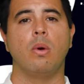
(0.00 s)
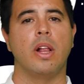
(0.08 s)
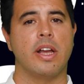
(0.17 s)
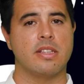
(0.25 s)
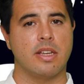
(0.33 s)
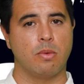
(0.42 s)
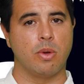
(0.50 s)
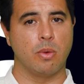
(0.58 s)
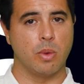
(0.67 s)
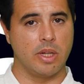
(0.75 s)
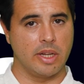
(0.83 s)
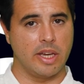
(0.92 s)
Well, I said we
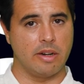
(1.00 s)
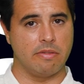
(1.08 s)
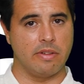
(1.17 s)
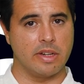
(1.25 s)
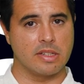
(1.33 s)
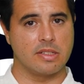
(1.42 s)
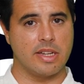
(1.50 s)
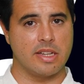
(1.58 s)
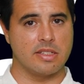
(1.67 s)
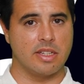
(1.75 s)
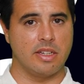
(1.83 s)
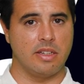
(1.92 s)
will get it fixed,
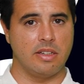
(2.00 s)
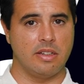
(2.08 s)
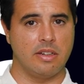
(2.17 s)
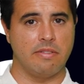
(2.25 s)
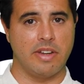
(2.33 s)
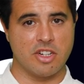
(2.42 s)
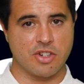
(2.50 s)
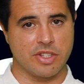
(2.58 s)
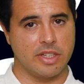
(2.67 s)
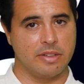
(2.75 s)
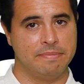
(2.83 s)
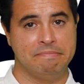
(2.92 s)
as in
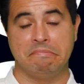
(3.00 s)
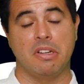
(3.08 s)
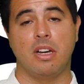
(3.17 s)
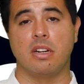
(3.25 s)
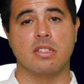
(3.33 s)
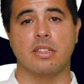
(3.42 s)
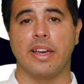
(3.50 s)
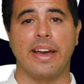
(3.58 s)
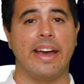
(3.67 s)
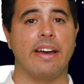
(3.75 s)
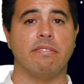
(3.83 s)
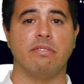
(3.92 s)
eventually. Honestly,
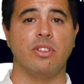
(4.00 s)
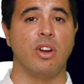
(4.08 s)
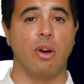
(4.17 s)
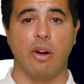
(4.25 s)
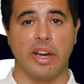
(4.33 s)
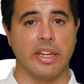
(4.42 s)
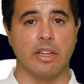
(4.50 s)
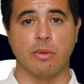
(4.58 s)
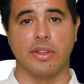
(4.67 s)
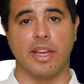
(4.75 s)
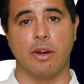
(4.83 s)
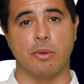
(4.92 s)
I have no idea
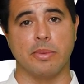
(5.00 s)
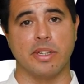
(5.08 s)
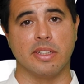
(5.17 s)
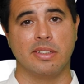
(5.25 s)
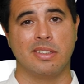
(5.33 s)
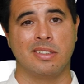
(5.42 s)
when that will be.